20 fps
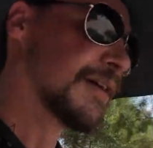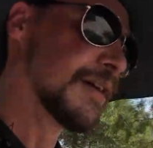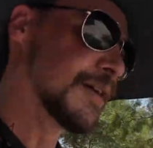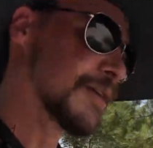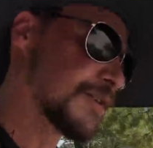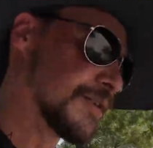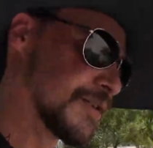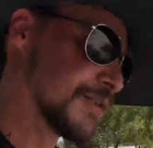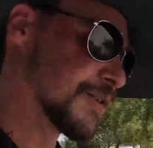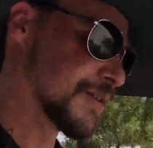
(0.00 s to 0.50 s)
I
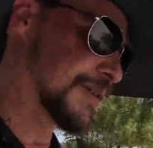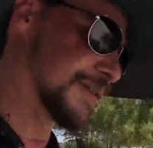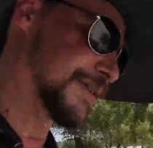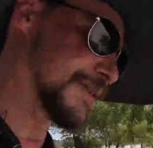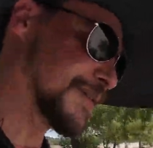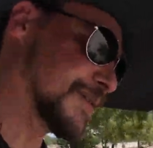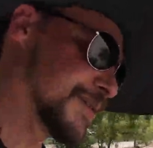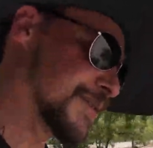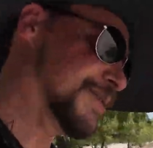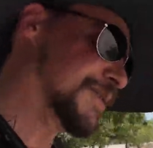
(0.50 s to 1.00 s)
was like,
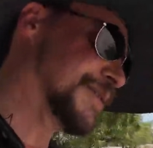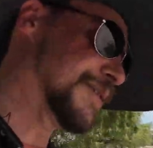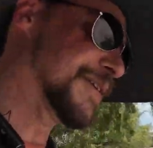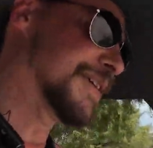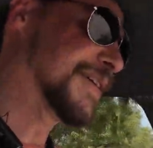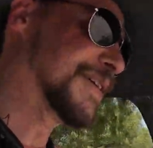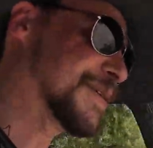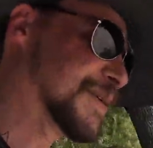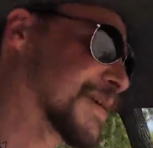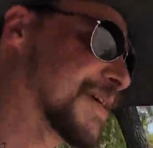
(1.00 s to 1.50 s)
oh,
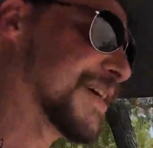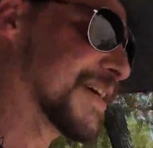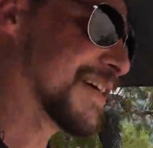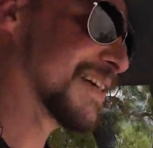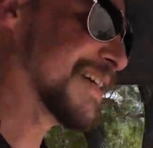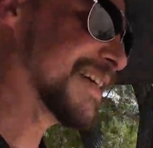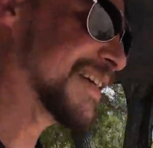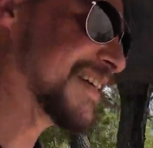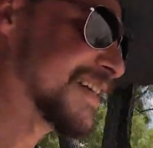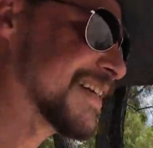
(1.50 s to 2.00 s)

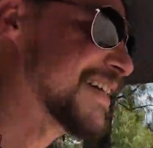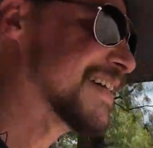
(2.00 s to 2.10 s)
okay.